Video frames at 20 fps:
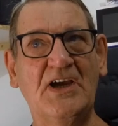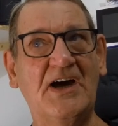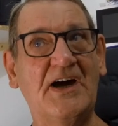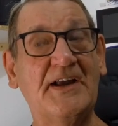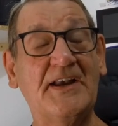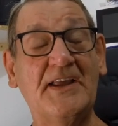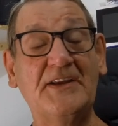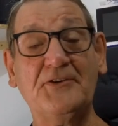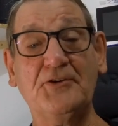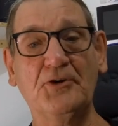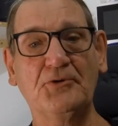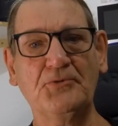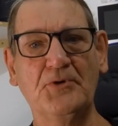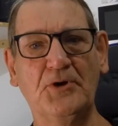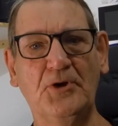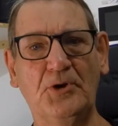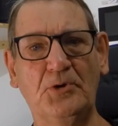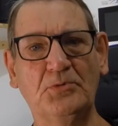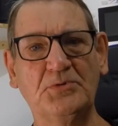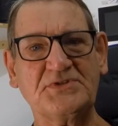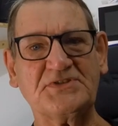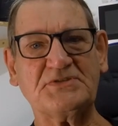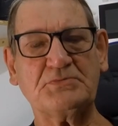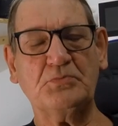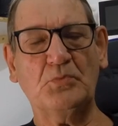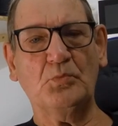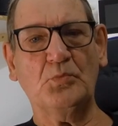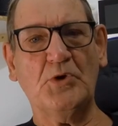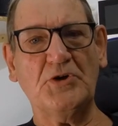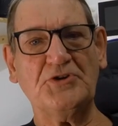and I don't always
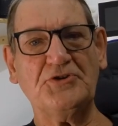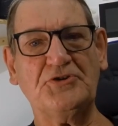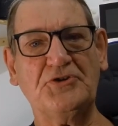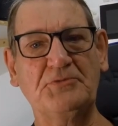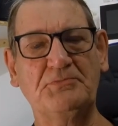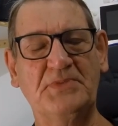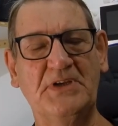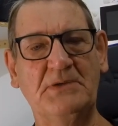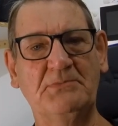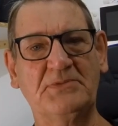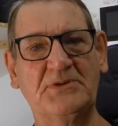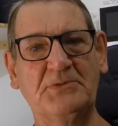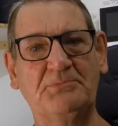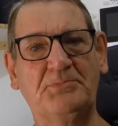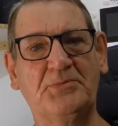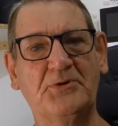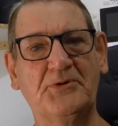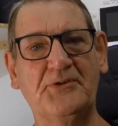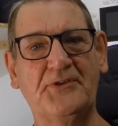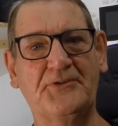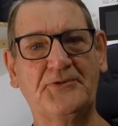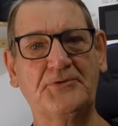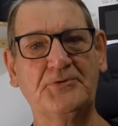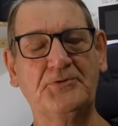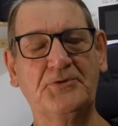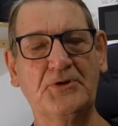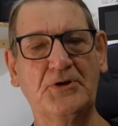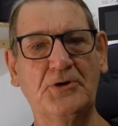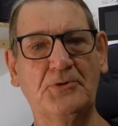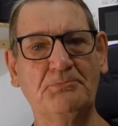want to be able to put it through
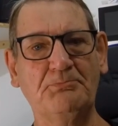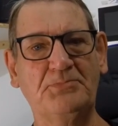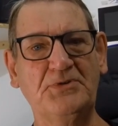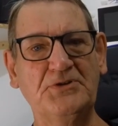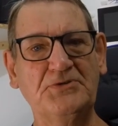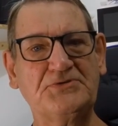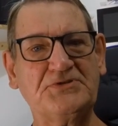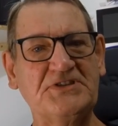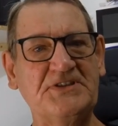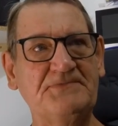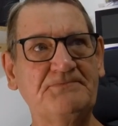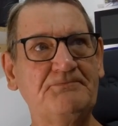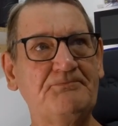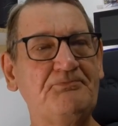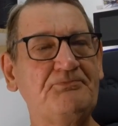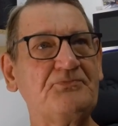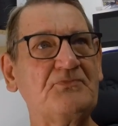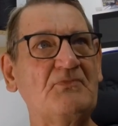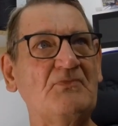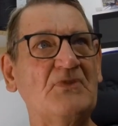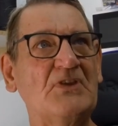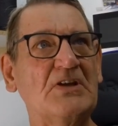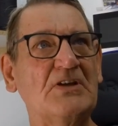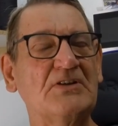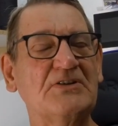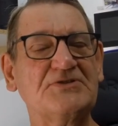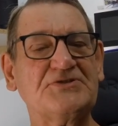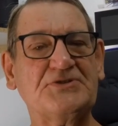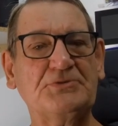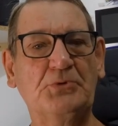the computer.
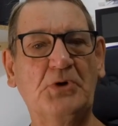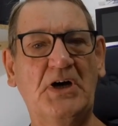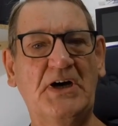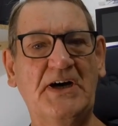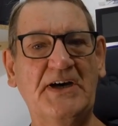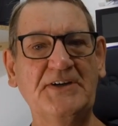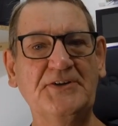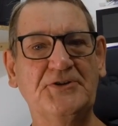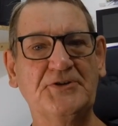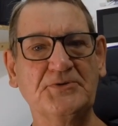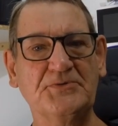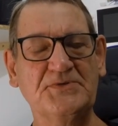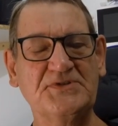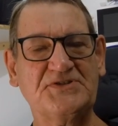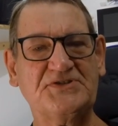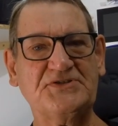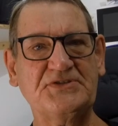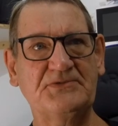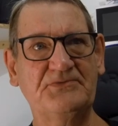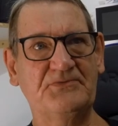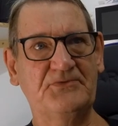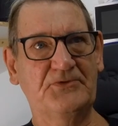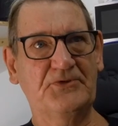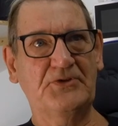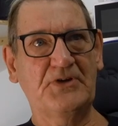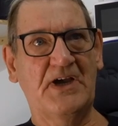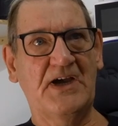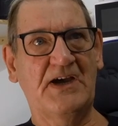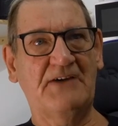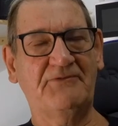So what I do is
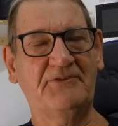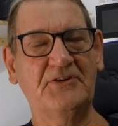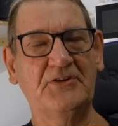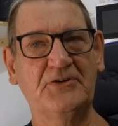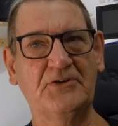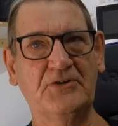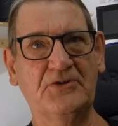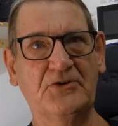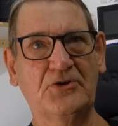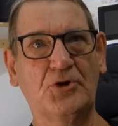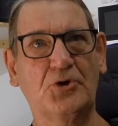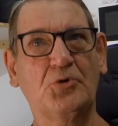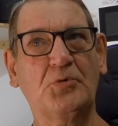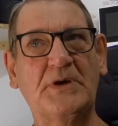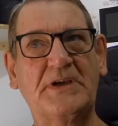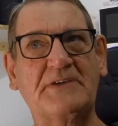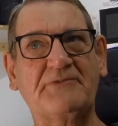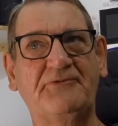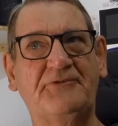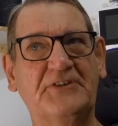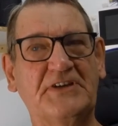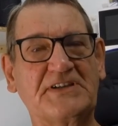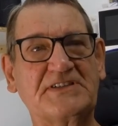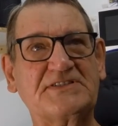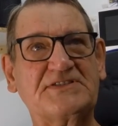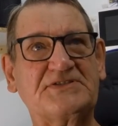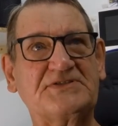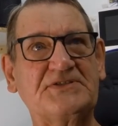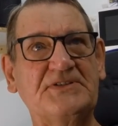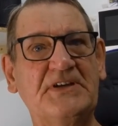have a quick
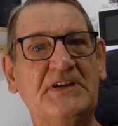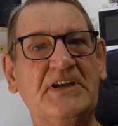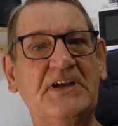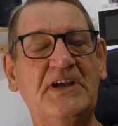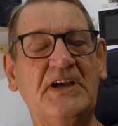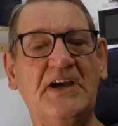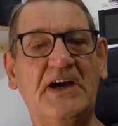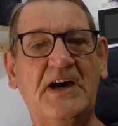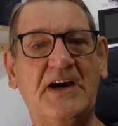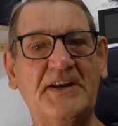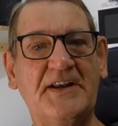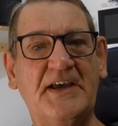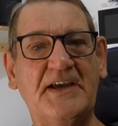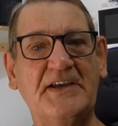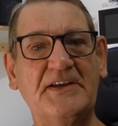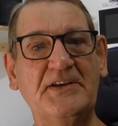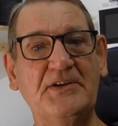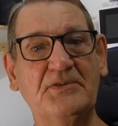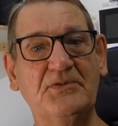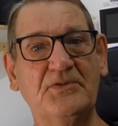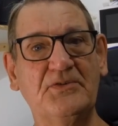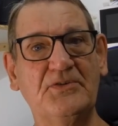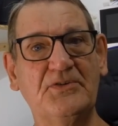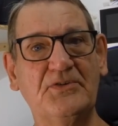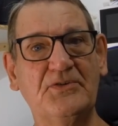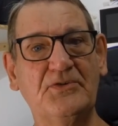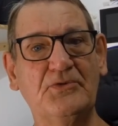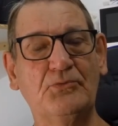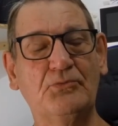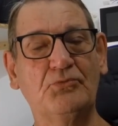fix, and I
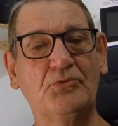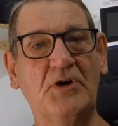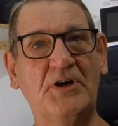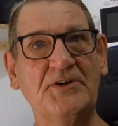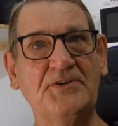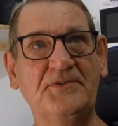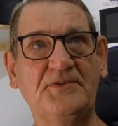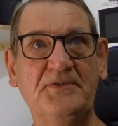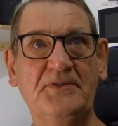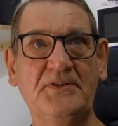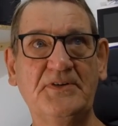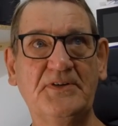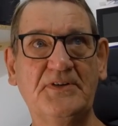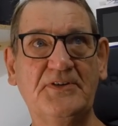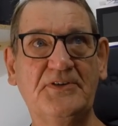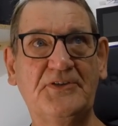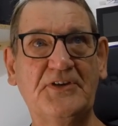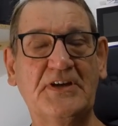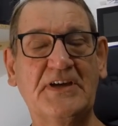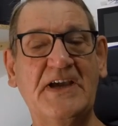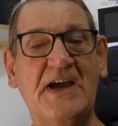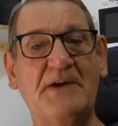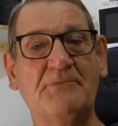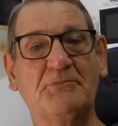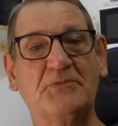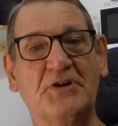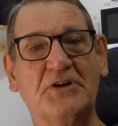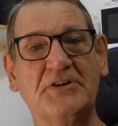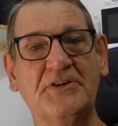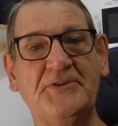run the
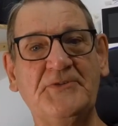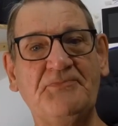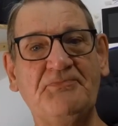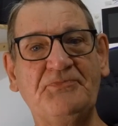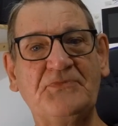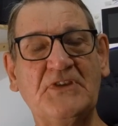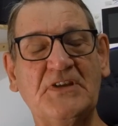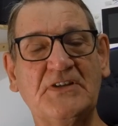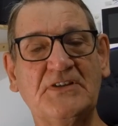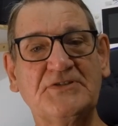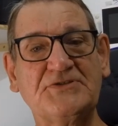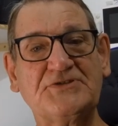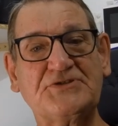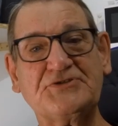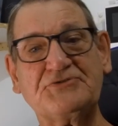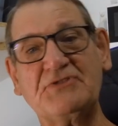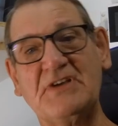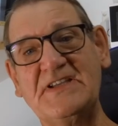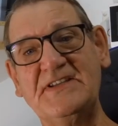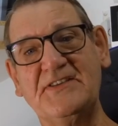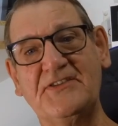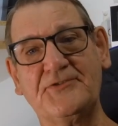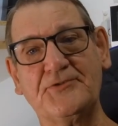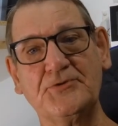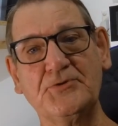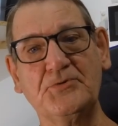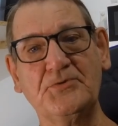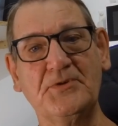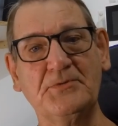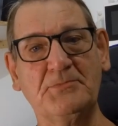camera straight
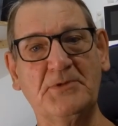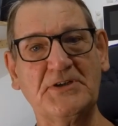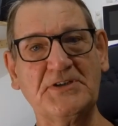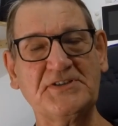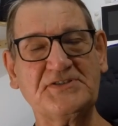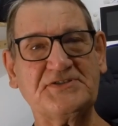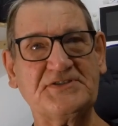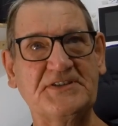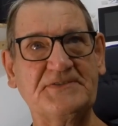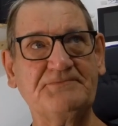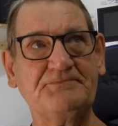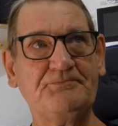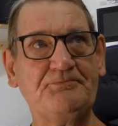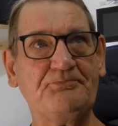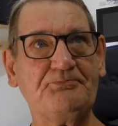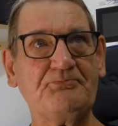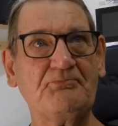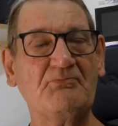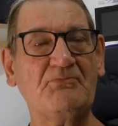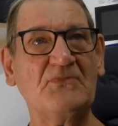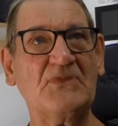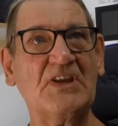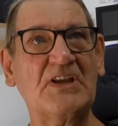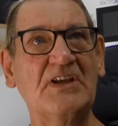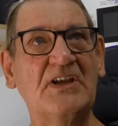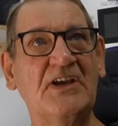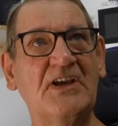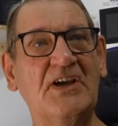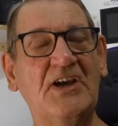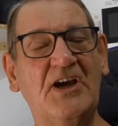through the monitor,
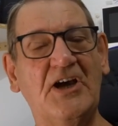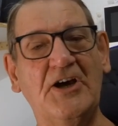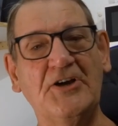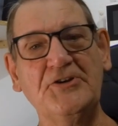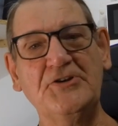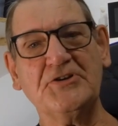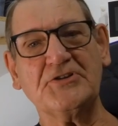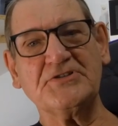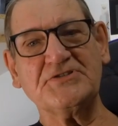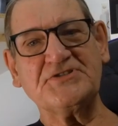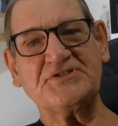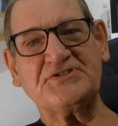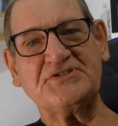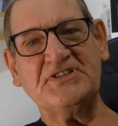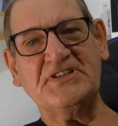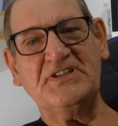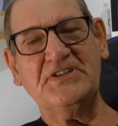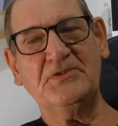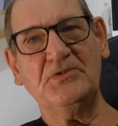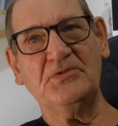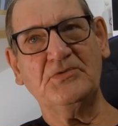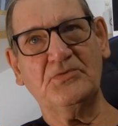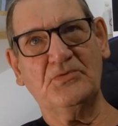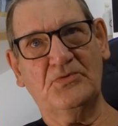and you can see